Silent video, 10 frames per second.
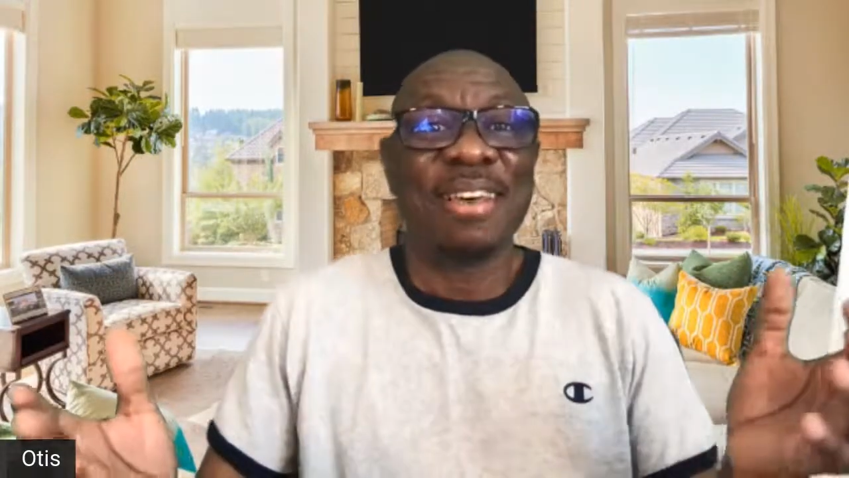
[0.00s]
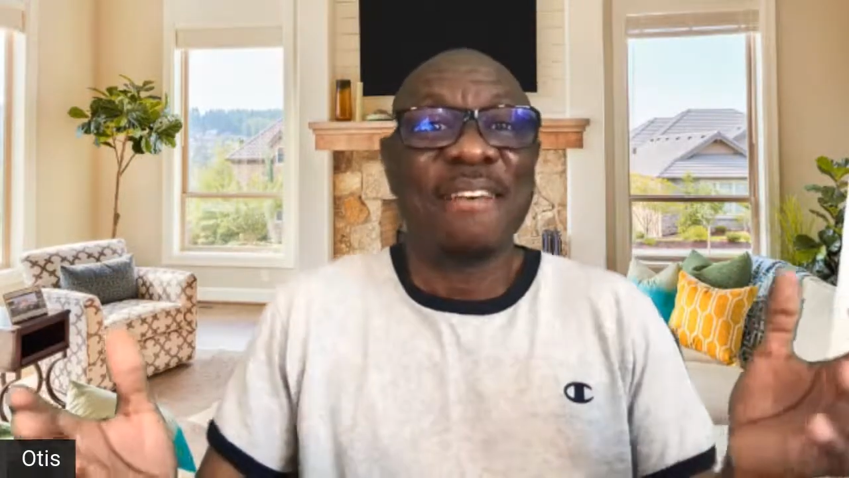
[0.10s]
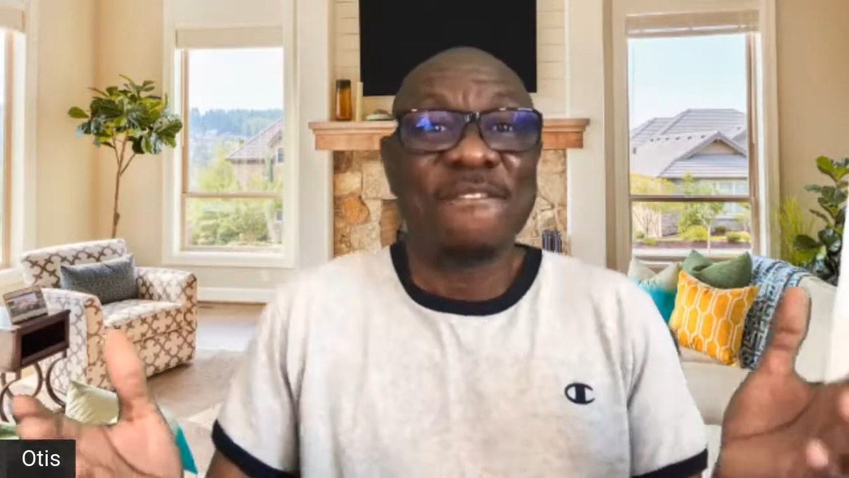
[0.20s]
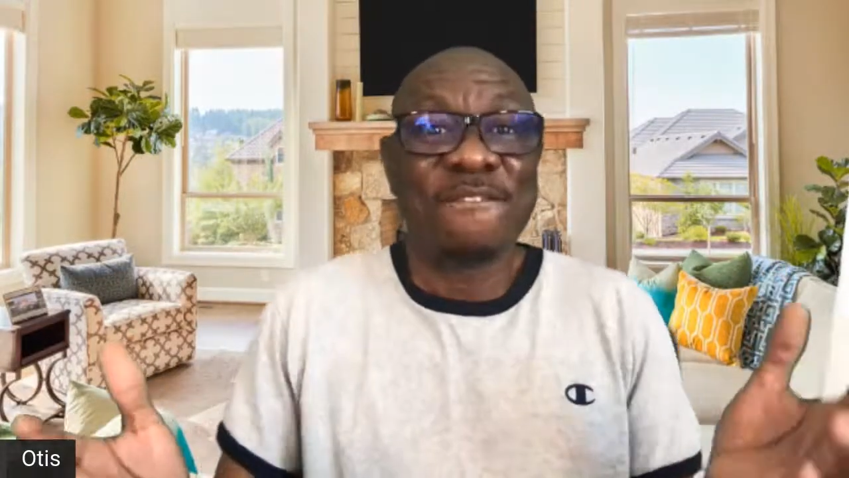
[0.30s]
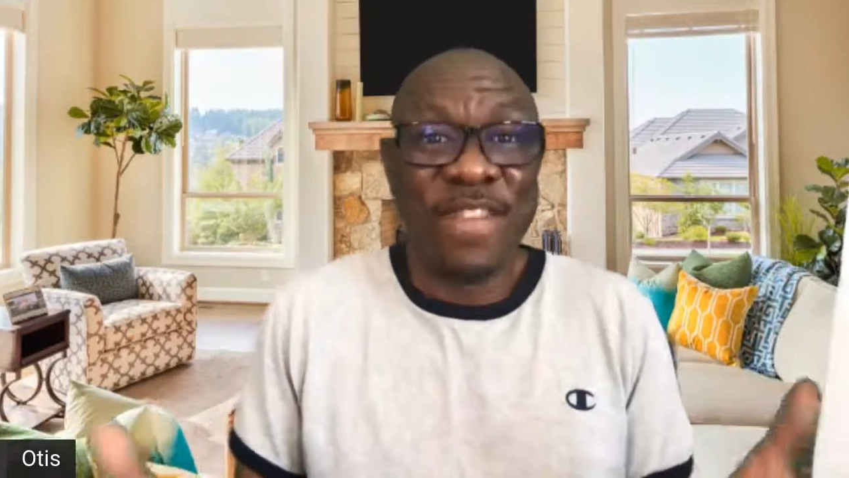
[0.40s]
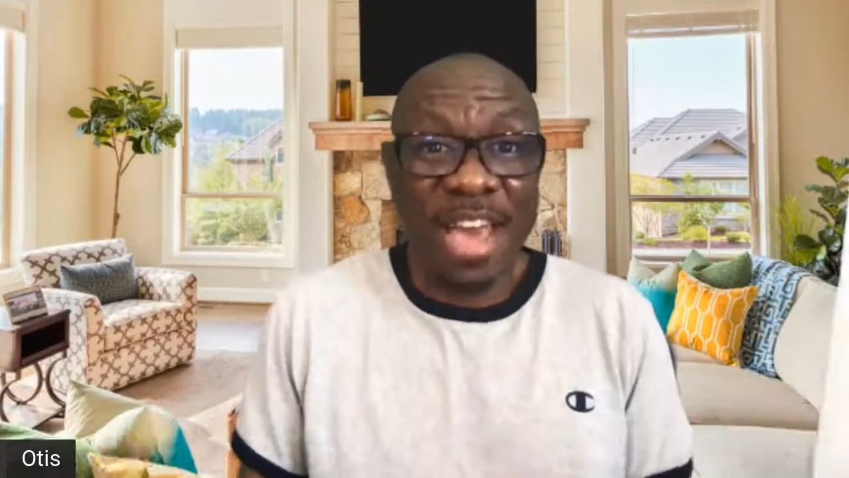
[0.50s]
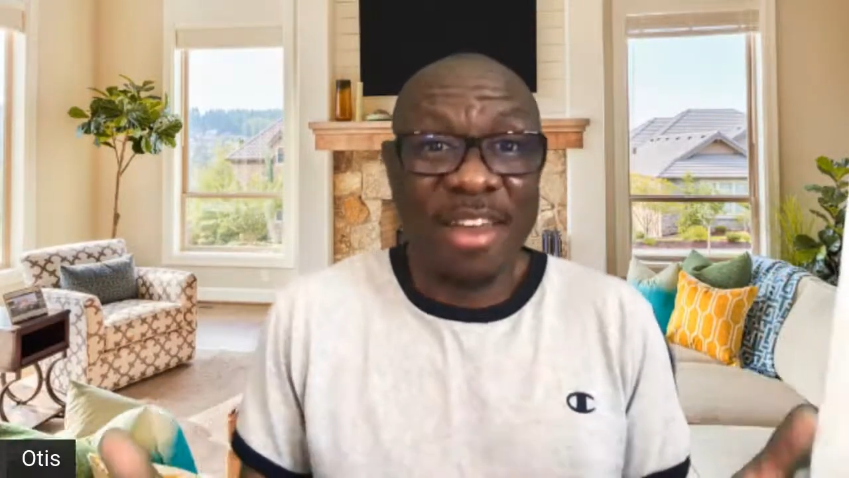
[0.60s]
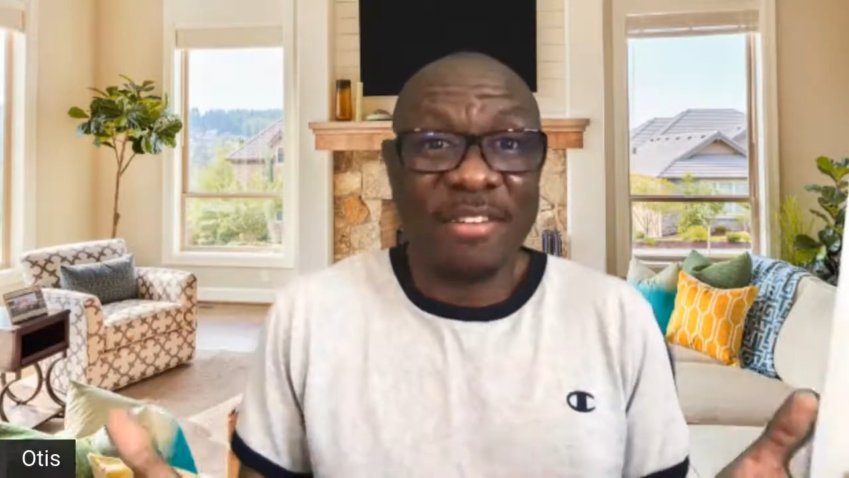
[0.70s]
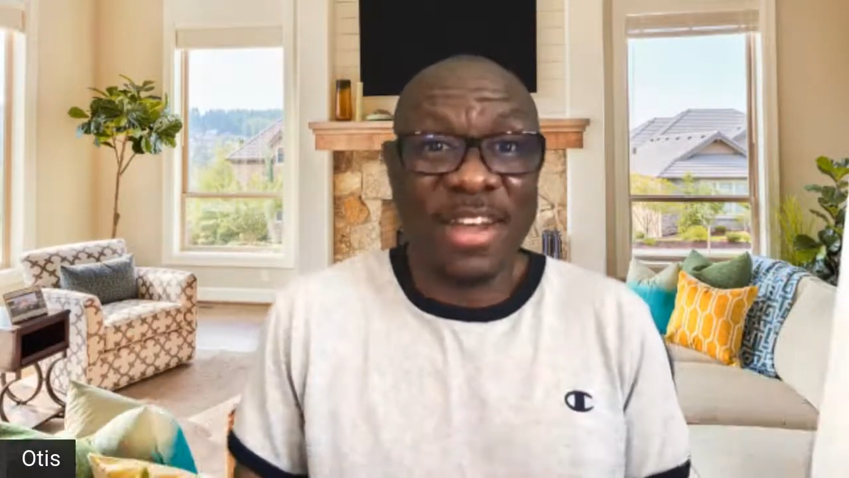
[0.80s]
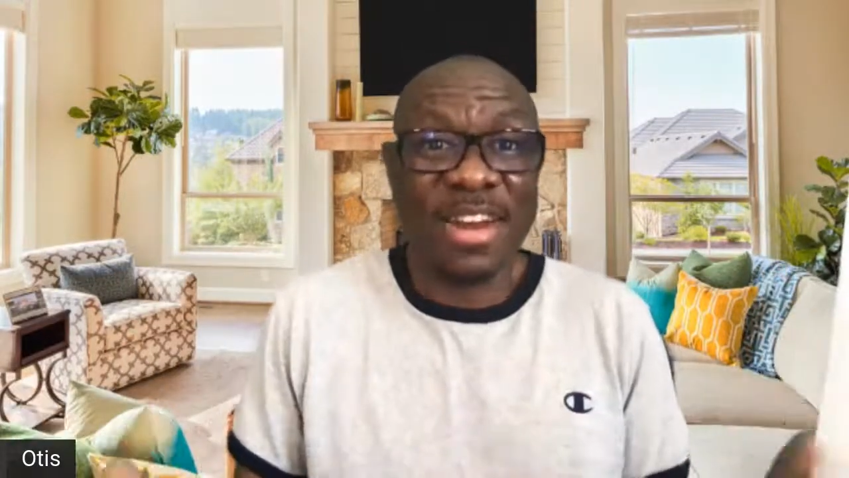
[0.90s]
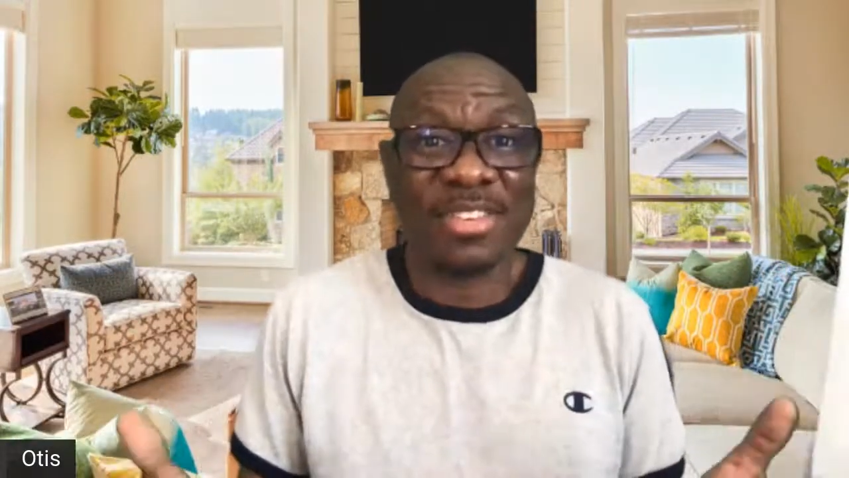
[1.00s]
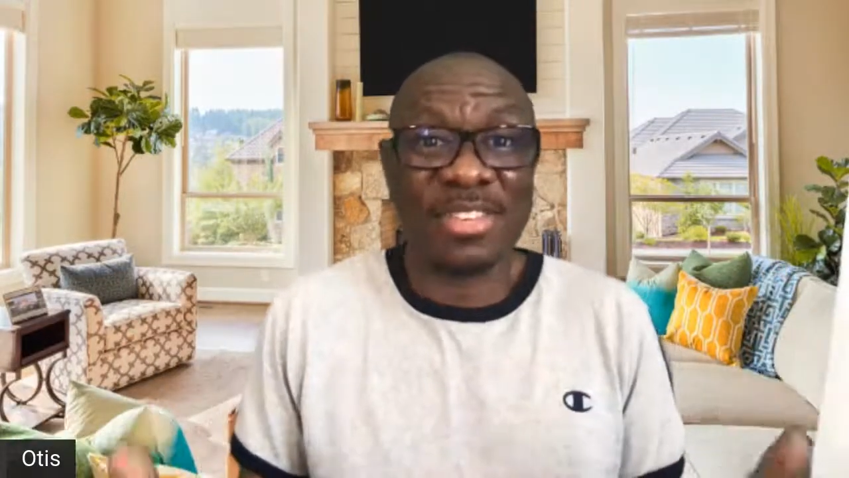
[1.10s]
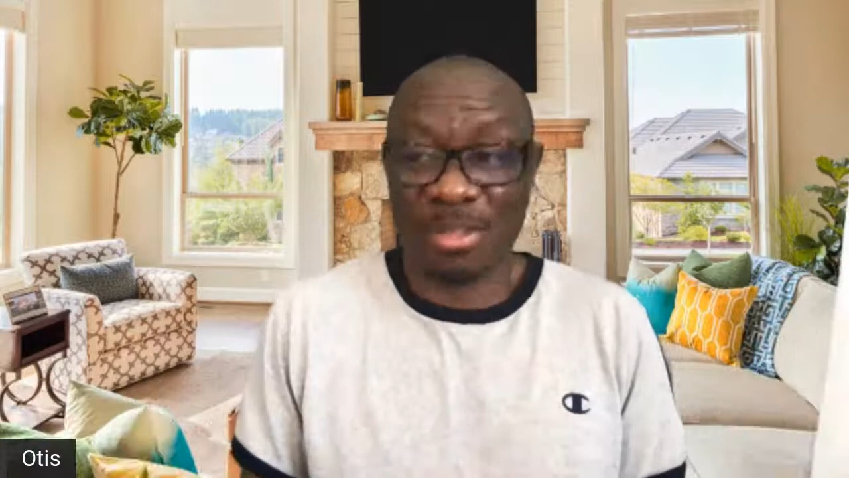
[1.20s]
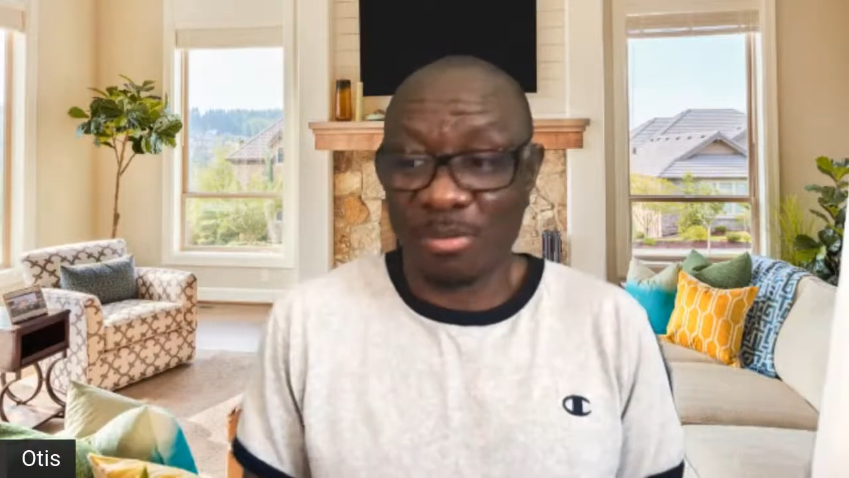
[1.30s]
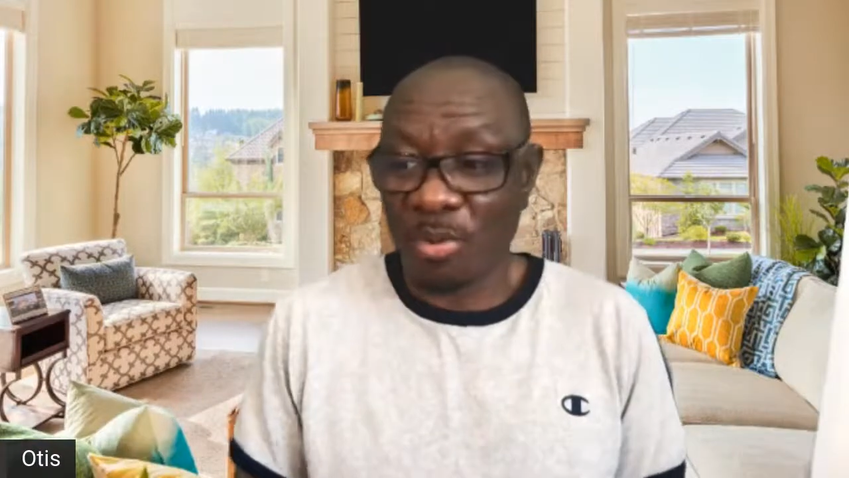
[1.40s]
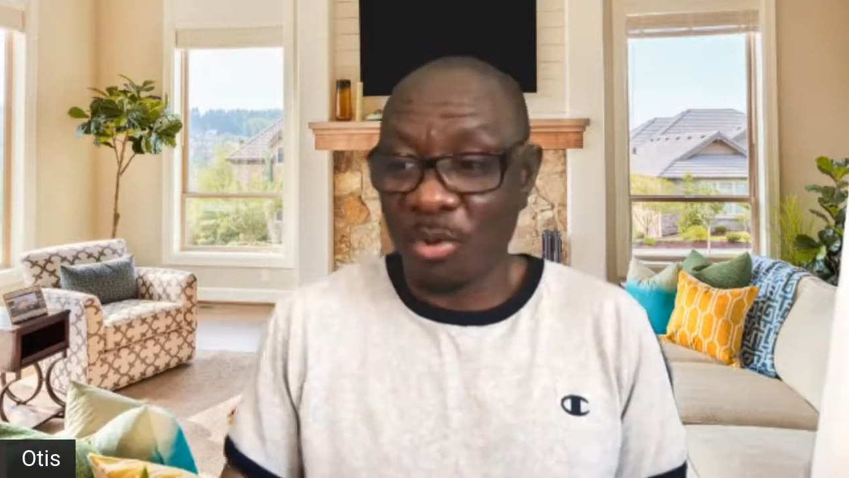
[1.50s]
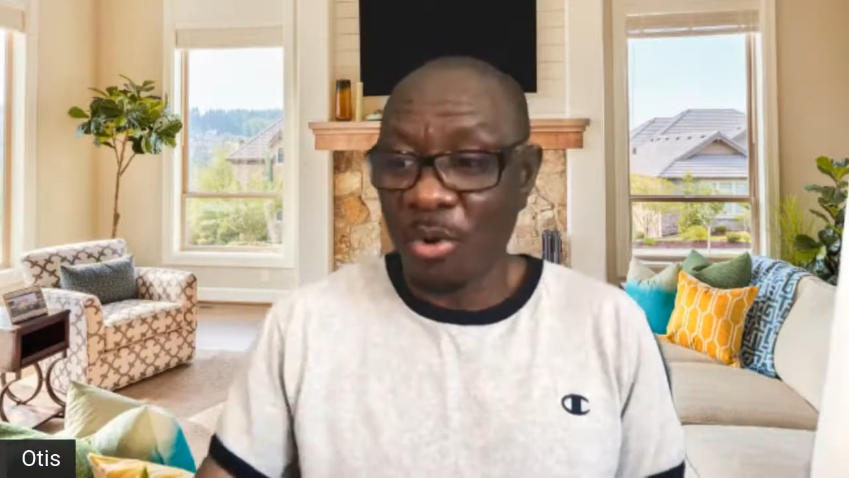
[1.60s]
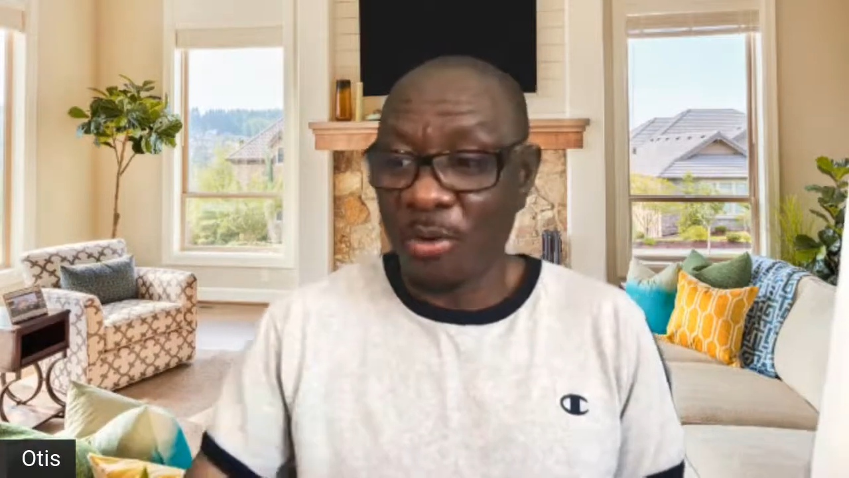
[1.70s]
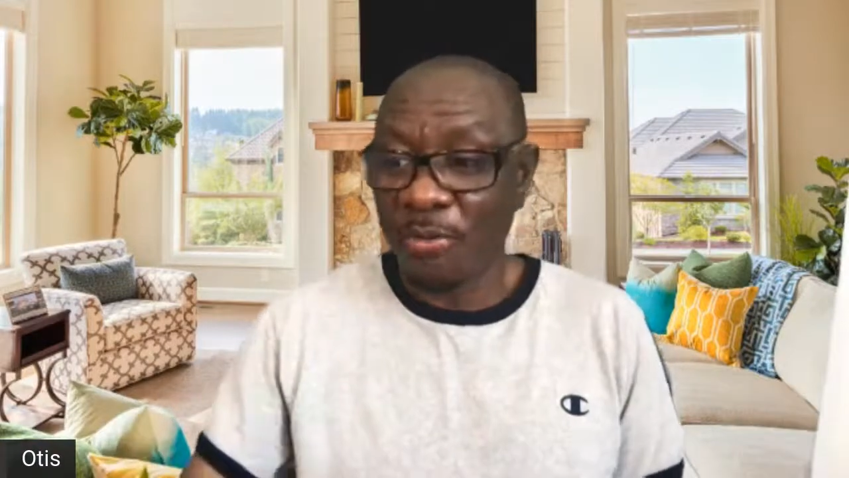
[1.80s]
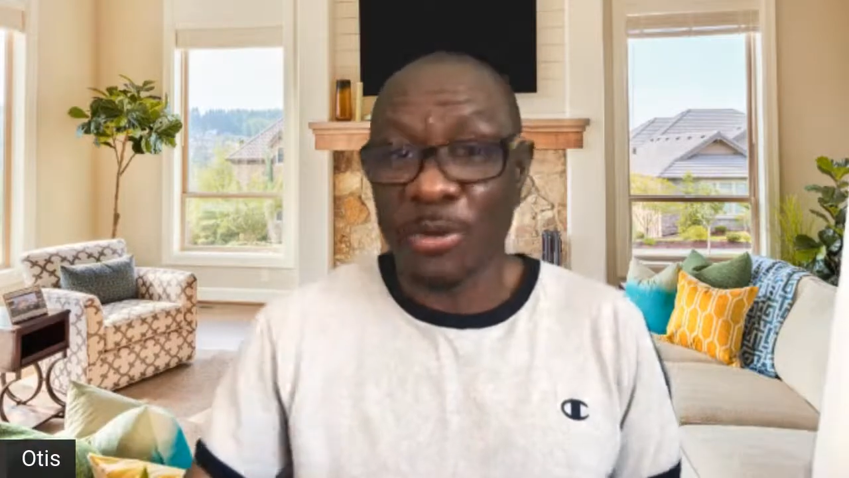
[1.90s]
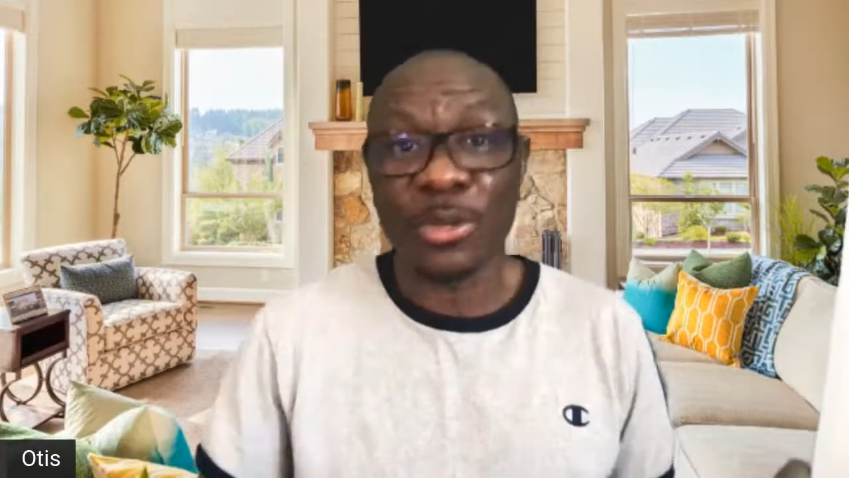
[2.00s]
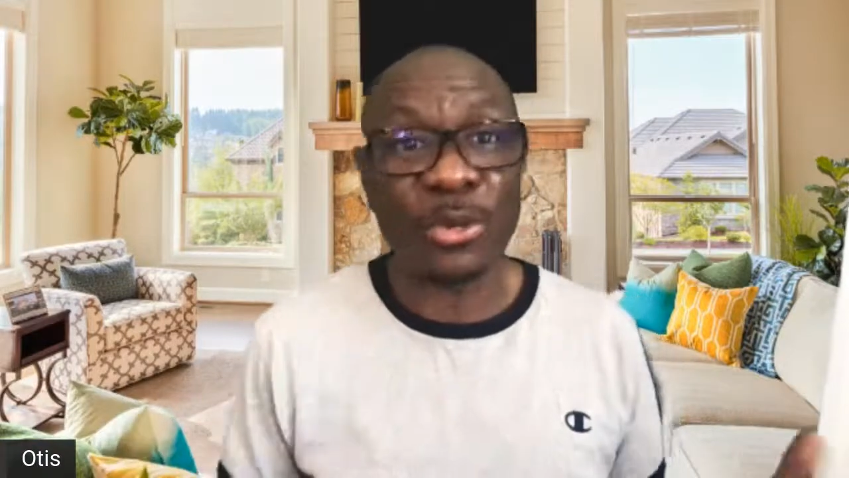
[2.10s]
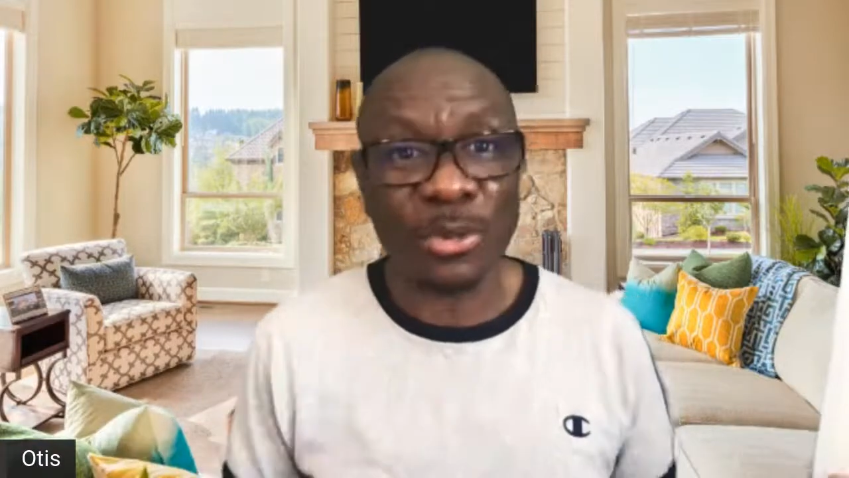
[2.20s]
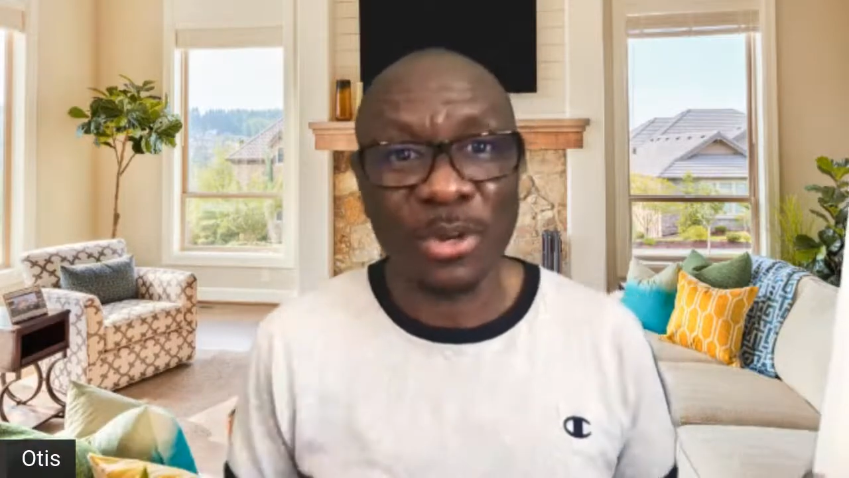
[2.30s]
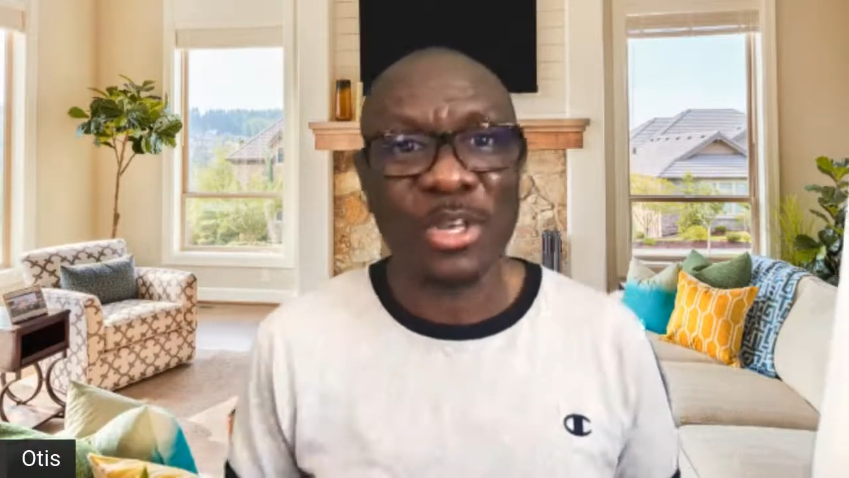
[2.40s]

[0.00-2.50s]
very, very simple for you.